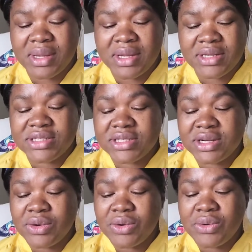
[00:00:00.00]

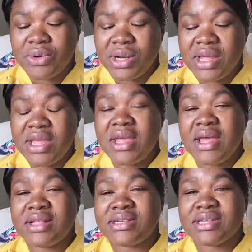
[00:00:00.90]
slowly
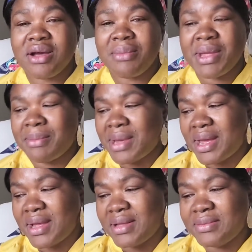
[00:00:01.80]
it's coming
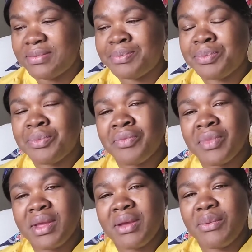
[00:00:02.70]
back.
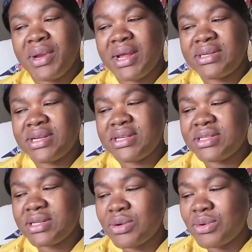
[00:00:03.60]
When I say
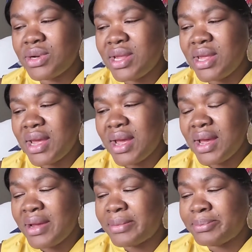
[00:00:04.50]
slowly, I